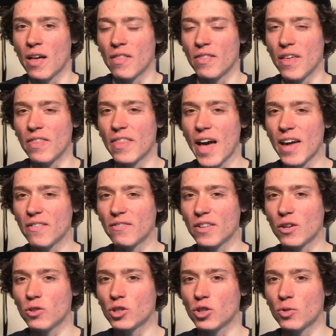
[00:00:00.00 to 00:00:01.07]
then that
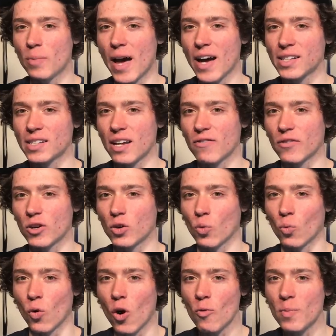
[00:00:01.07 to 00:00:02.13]
VO2 max effort
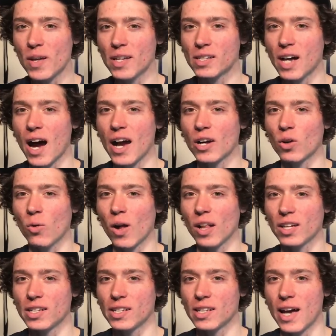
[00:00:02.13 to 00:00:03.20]
won't be as high
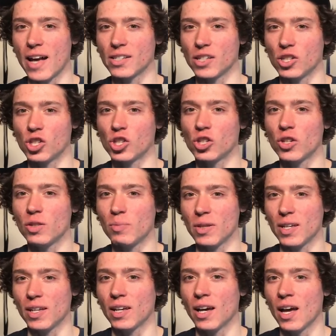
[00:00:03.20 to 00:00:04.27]
quality as it should
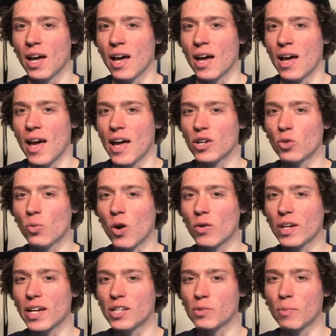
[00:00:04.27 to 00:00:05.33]
be, and you won't
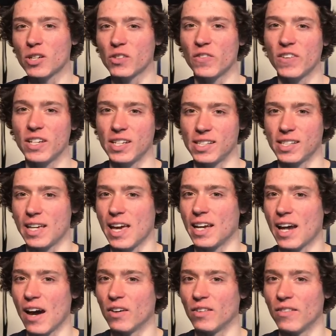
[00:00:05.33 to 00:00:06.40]
get as much fitness gain
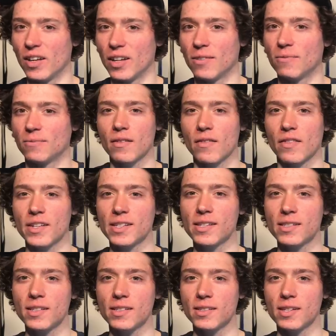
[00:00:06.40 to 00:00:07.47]
out of it. This
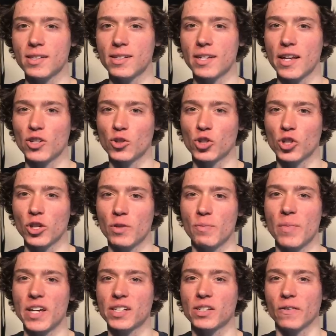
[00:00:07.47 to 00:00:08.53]
isn't to say you shouldn't
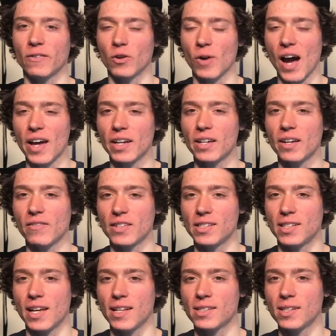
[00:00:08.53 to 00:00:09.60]
mix a variety of
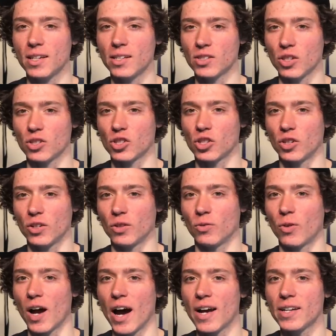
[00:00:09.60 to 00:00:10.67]
intensities on certain
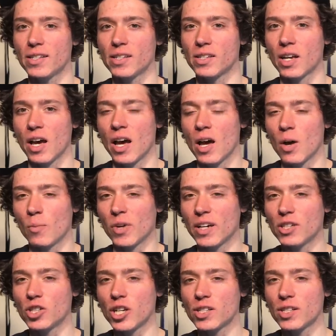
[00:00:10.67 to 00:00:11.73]
rides, but
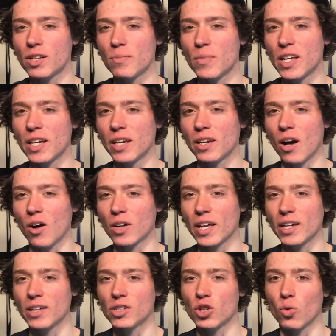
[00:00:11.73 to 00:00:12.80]
in just a minute, I'll
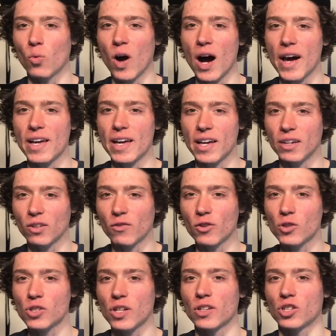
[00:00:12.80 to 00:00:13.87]
get into why
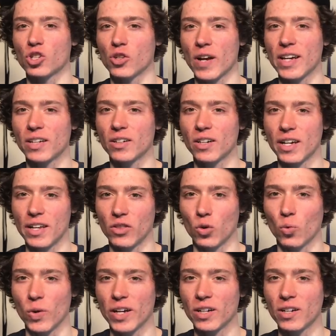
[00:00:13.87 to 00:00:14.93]
intervals on the trainer in the
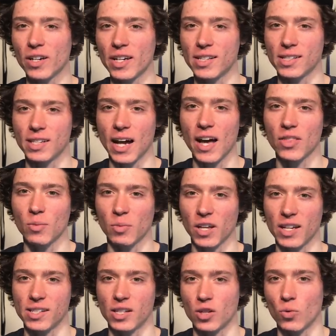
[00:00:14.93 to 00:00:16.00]
winter is not the
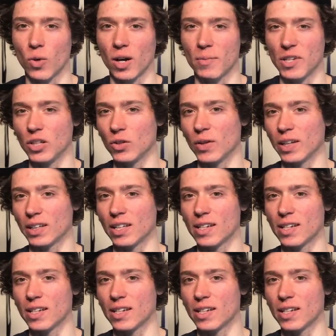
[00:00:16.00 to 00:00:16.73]
place that you want to be doing